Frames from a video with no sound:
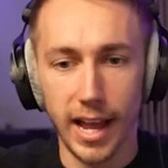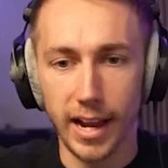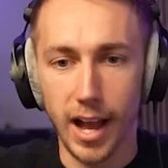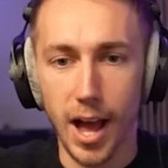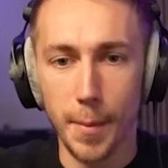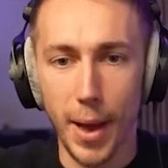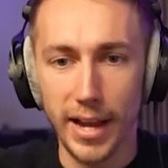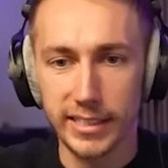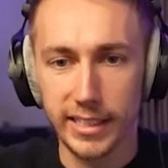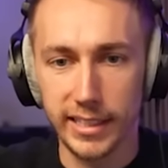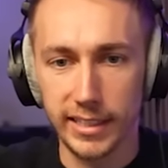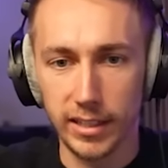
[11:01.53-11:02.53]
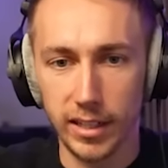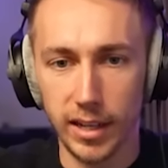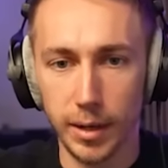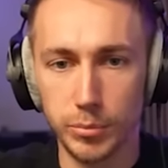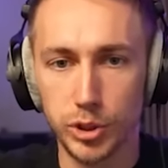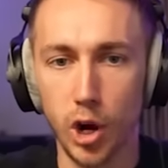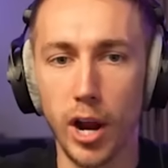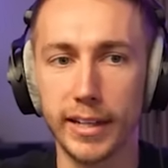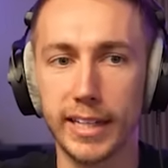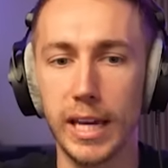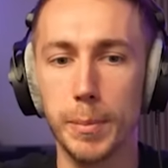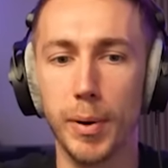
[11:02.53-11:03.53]
Like, I'm actually, I'm trying to
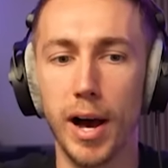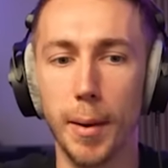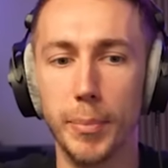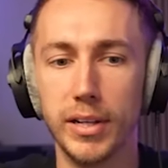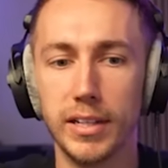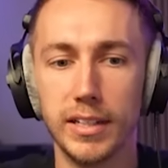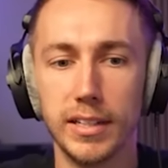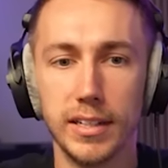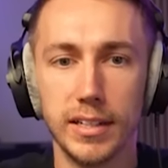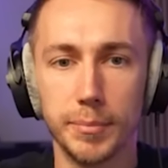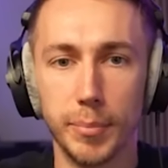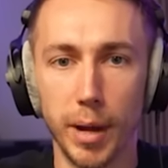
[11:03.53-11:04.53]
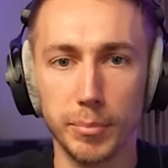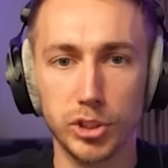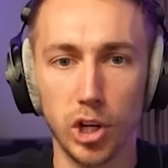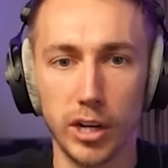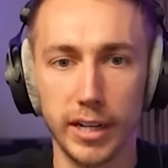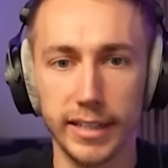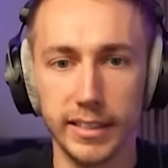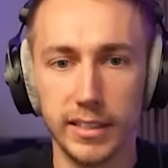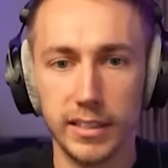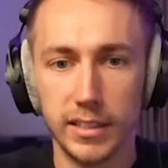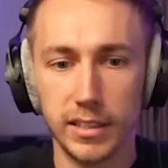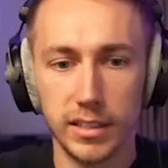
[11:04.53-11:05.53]
keep up, but I'm struggling.
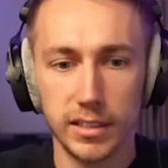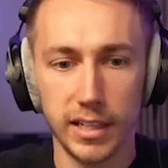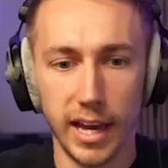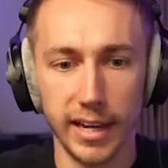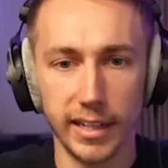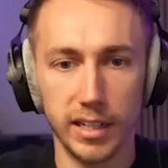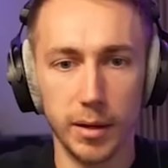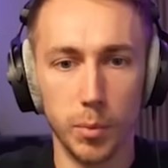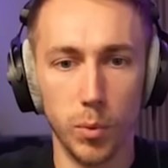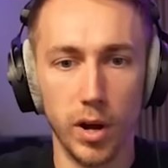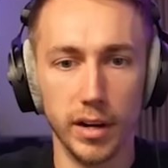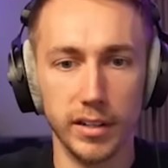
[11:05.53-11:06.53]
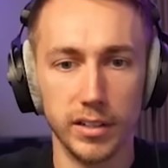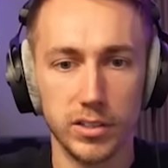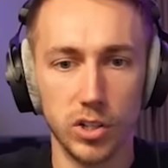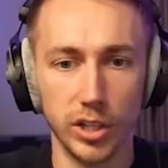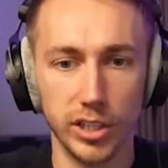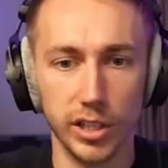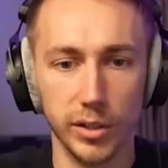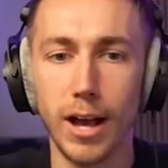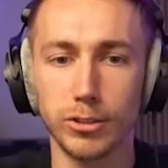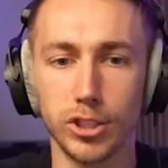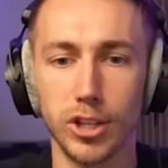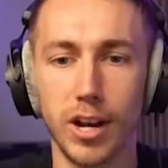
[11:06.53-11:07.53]
Okay, number one. Got you. I
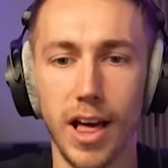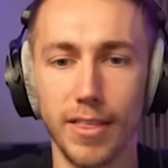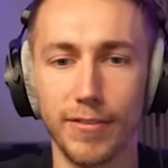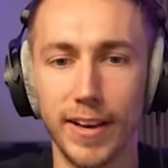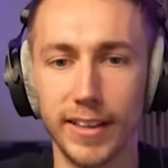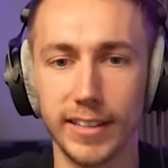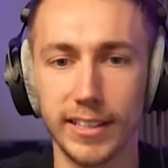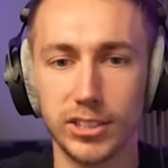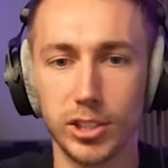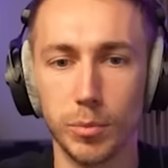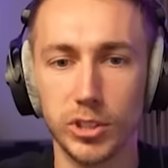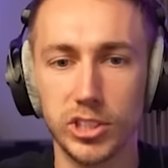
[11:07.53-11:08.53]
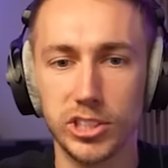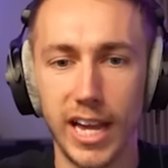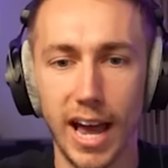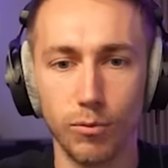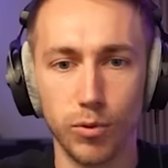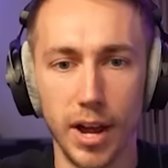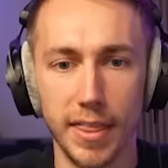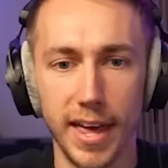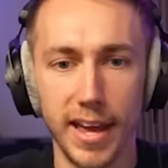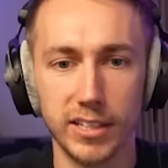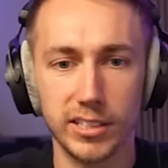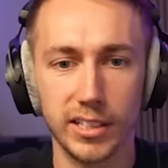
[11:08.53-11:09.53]
also don't like the fact that someone sat right
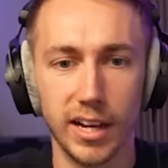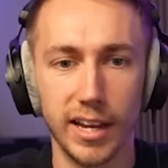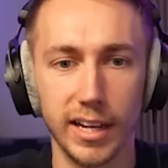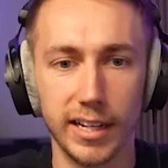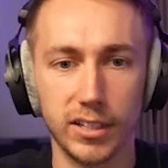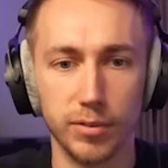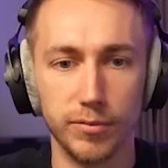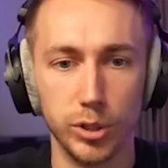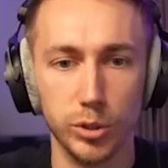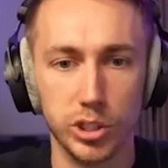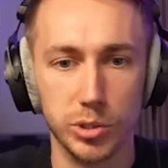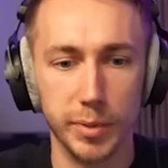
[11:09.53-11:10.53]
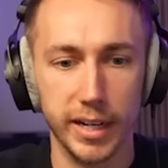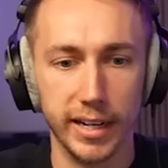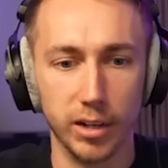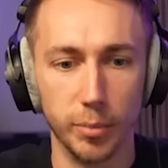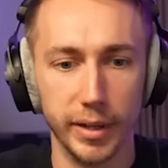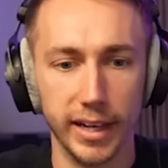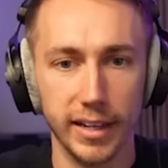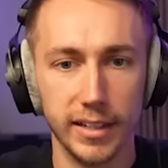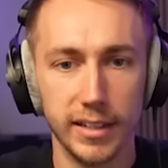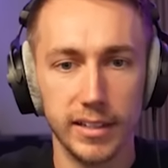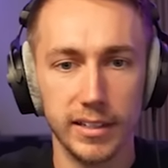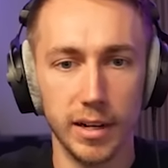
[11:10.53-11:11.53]
there because it, it, confuses me a little bit.
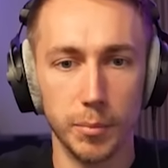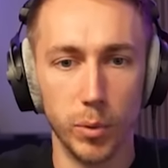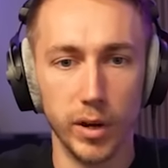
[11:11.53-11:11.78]
Number